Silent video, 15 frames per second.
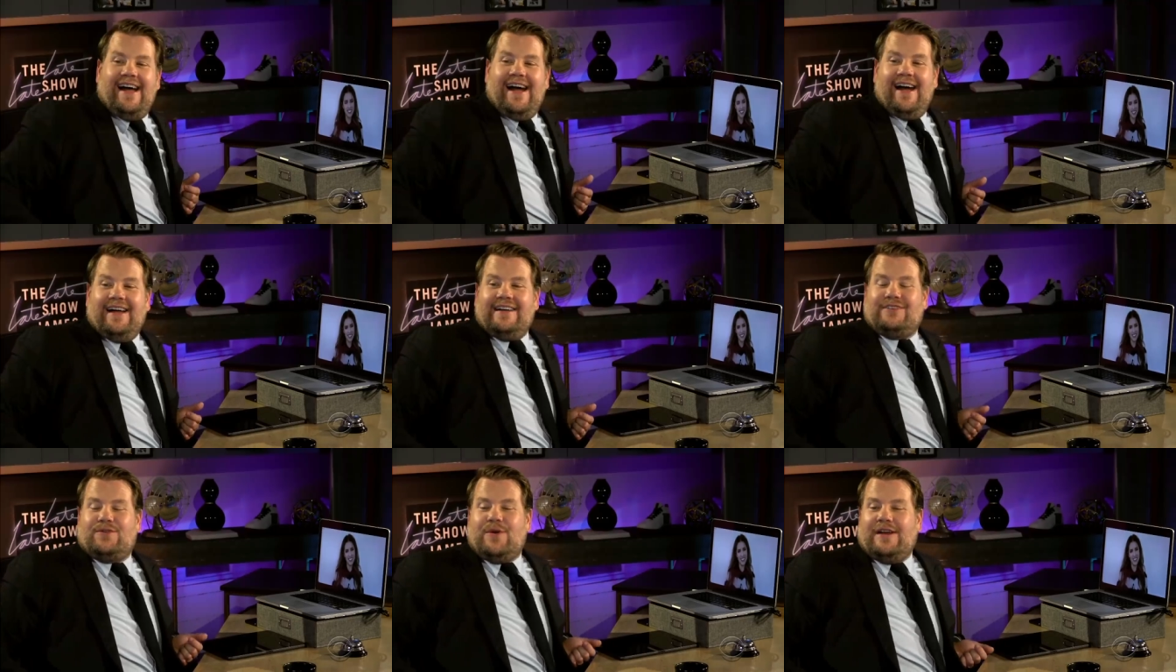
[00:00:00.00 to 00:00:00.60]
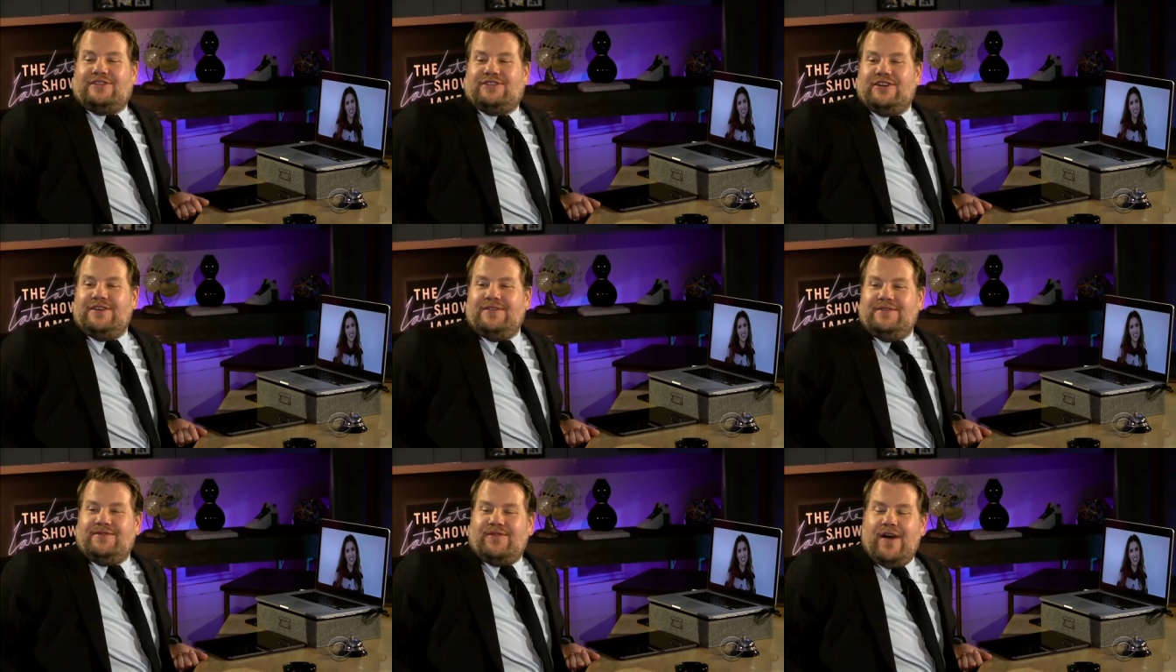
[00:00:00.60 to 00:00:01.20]
a
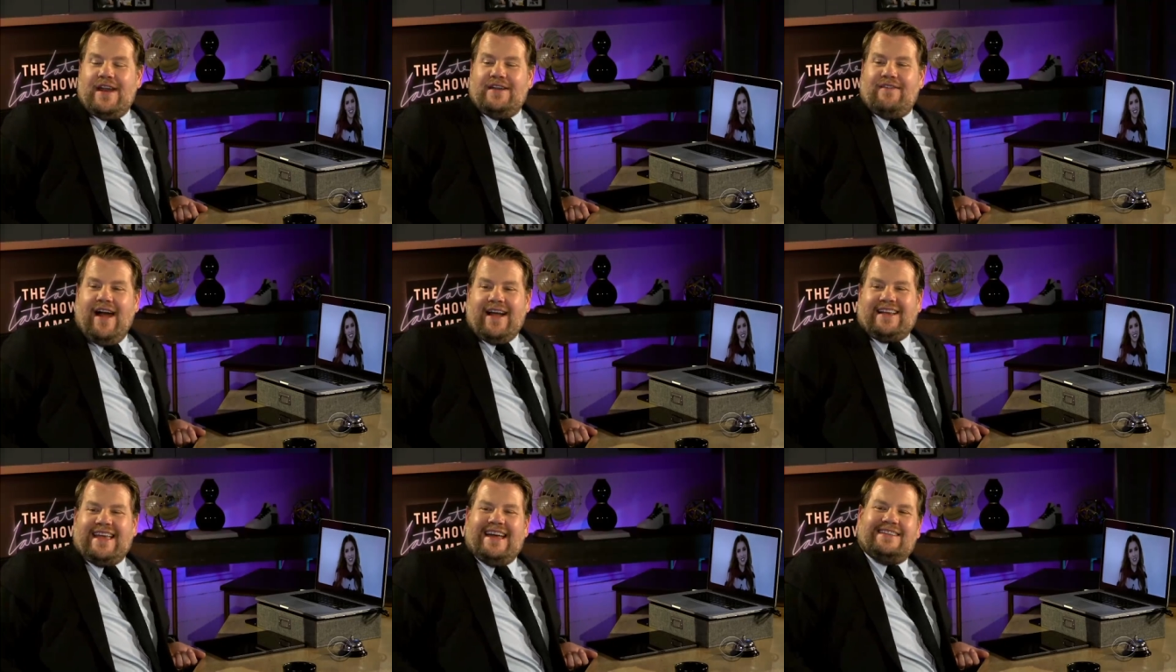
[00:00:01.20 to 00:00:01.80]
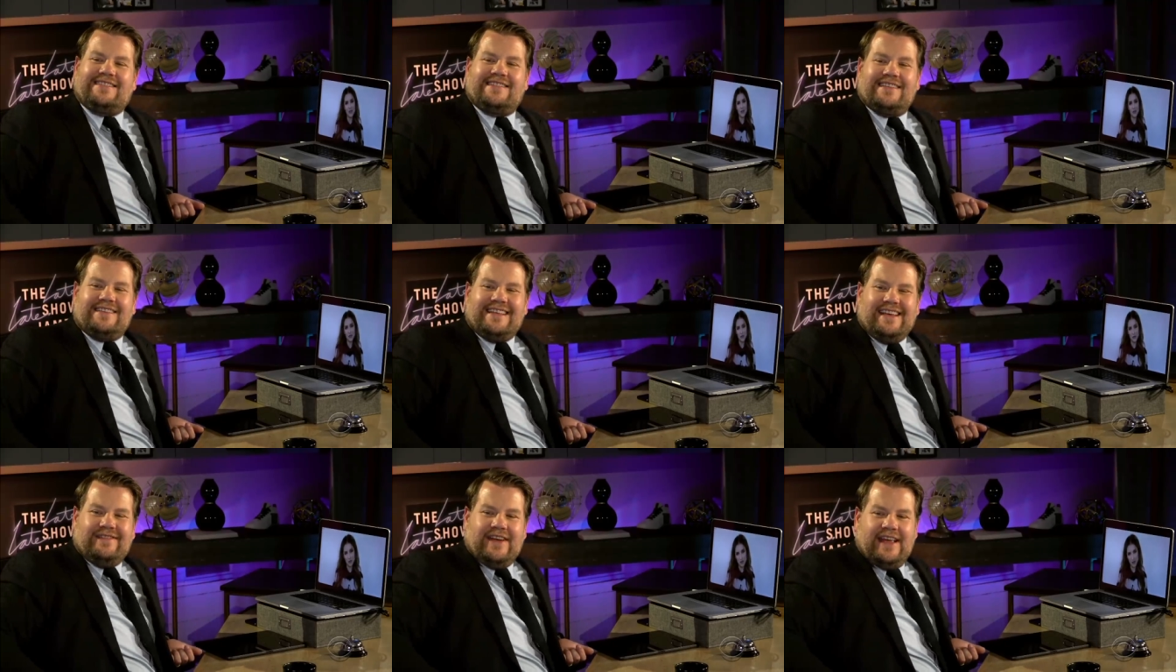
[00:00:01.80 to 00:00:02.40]
question for any of our guests this
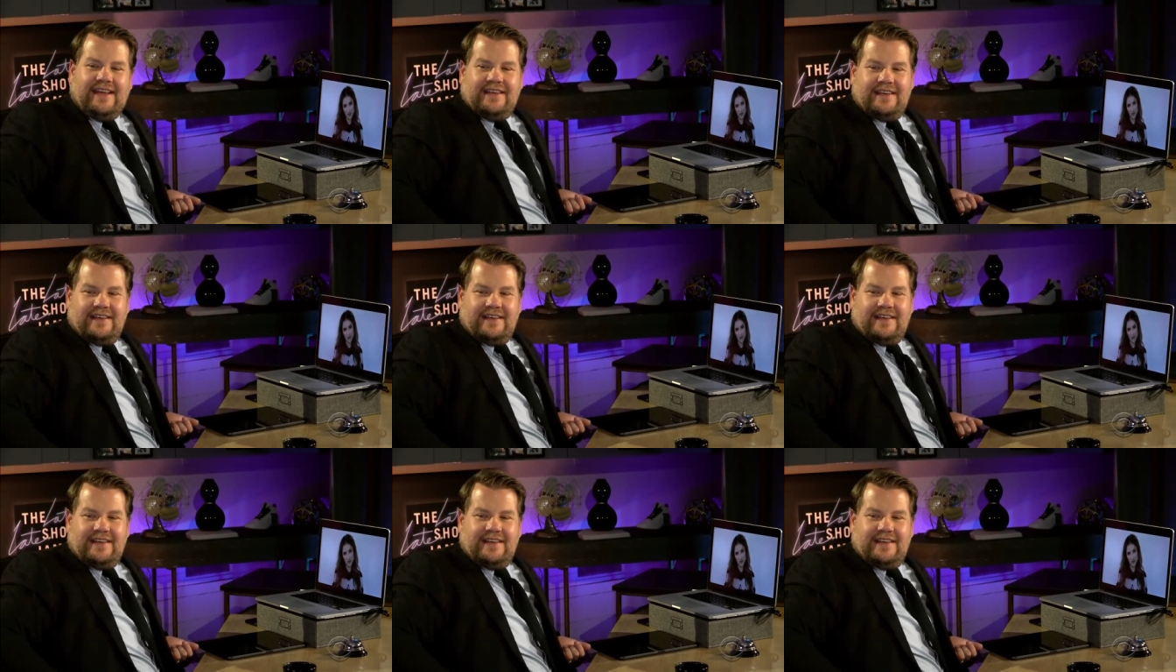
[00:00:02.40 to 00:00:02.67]
evening?